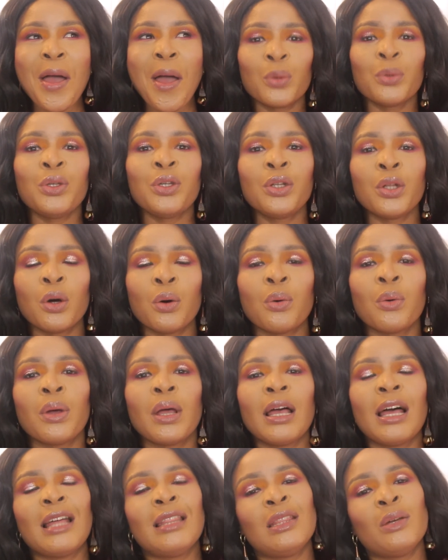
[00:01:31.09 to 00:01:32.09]
You know,
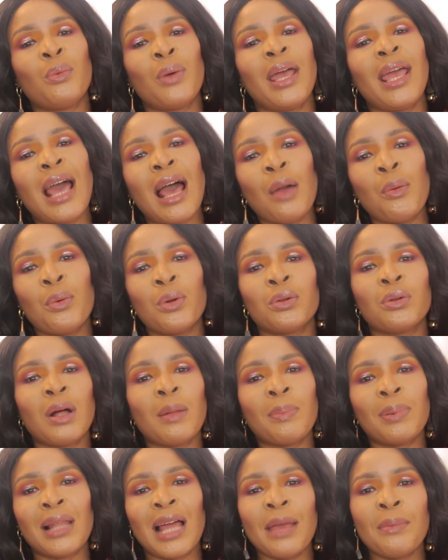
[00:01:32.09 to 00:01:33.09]
the way I will
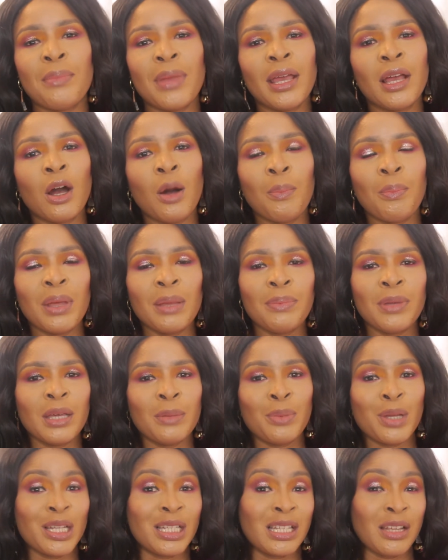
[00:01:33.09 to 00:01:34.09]
apply makeup may be
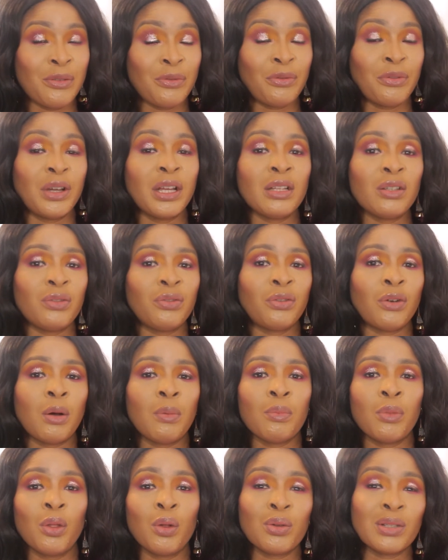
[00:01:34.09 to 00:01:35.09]
a bit different
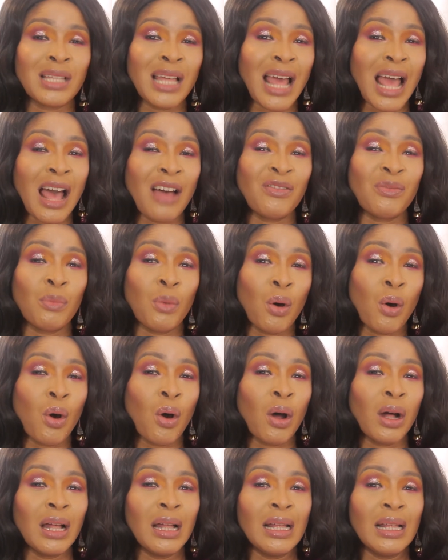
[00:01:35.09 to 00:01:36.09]
from those that have
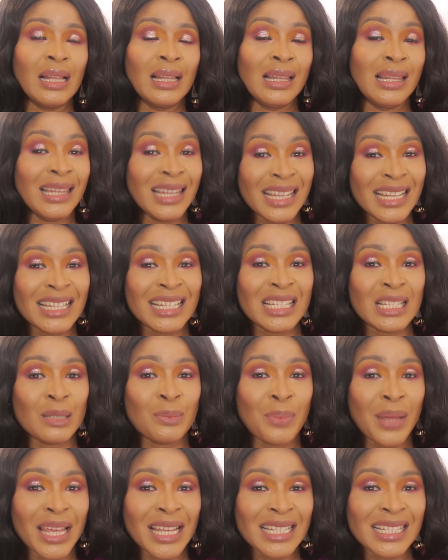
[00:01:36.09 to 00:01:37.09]
more lid
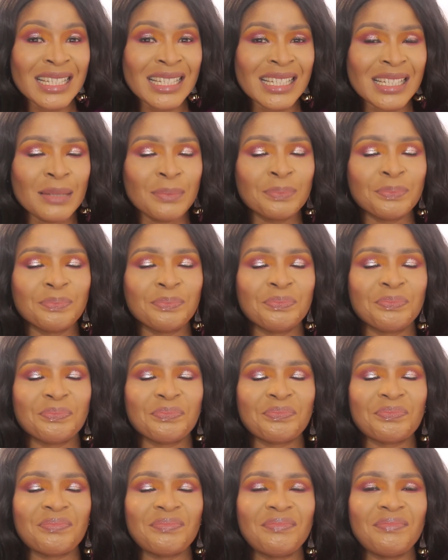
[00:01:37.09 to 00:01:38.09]
space,
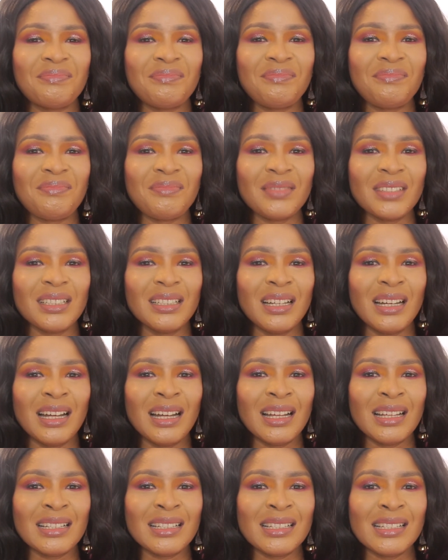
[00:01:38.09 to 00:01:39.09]

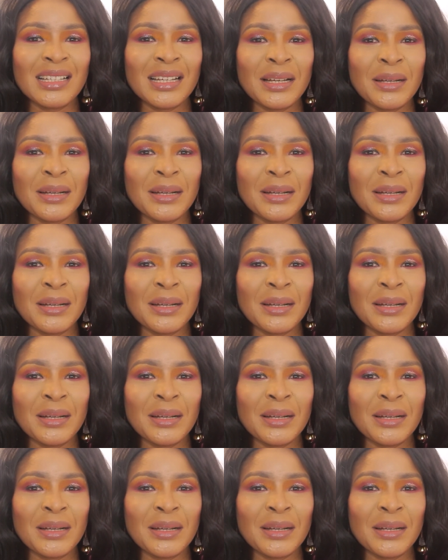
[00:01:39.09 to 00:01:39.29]
and